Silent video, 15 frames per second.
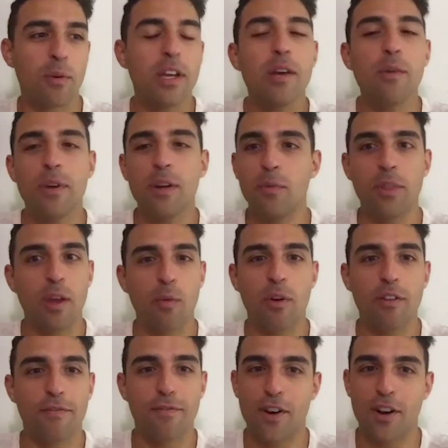
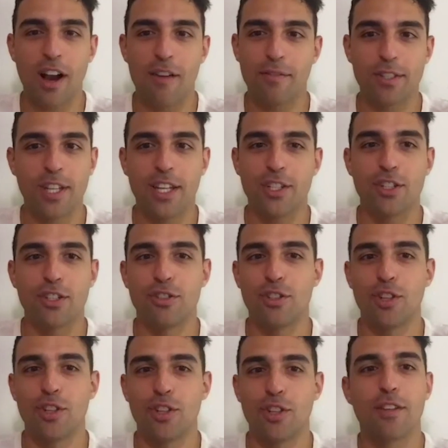weren't fun conversations, you
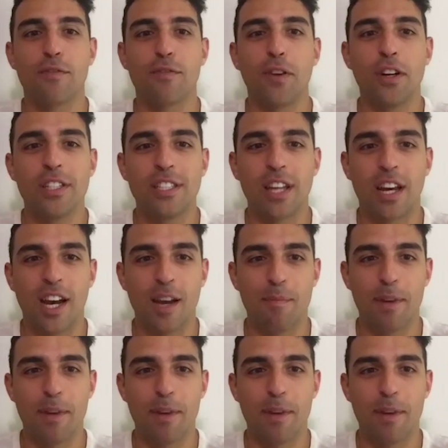know? Like the first time